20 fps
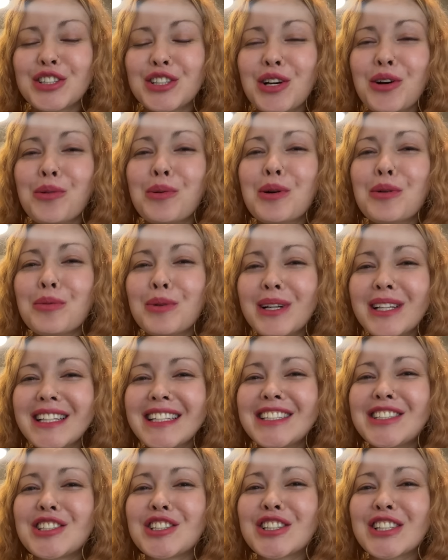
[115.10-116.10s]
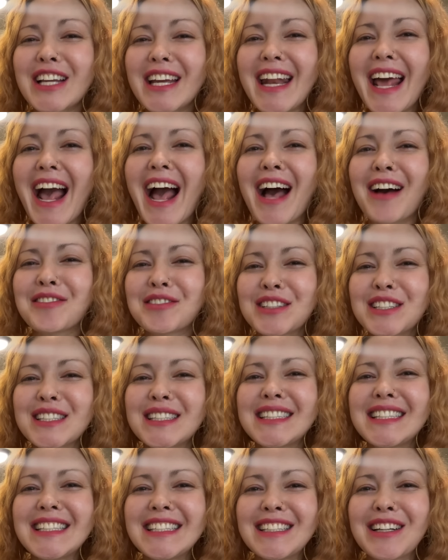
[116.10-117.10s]
So, we're really just gonna have to
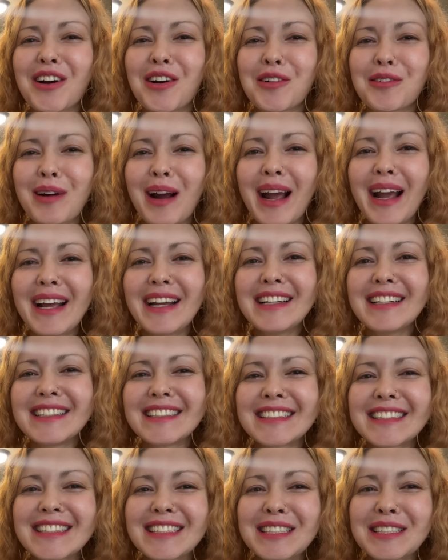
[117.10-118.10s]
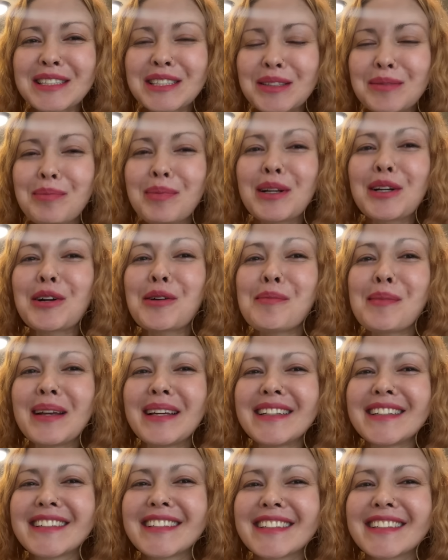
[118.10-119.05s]
see, all right? It's an experiment.